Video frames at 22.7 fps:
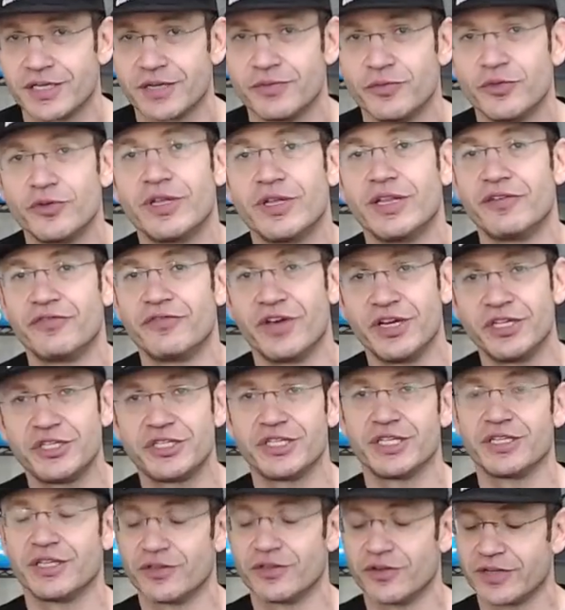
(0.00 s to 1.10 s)
the mood
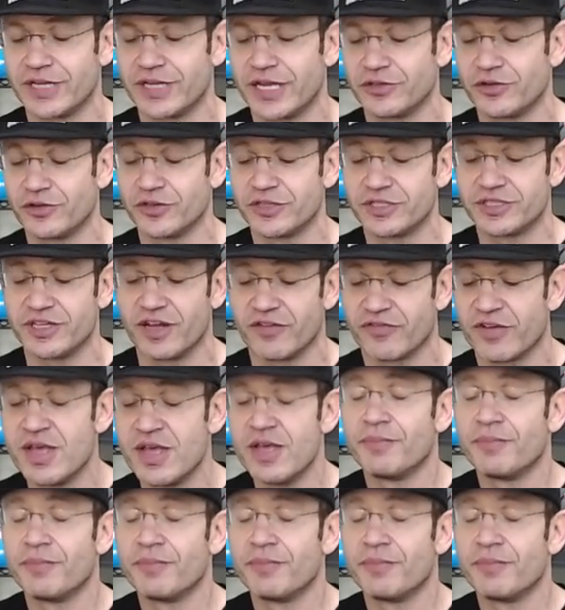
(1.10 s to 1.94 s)
elevation and all that good stuff.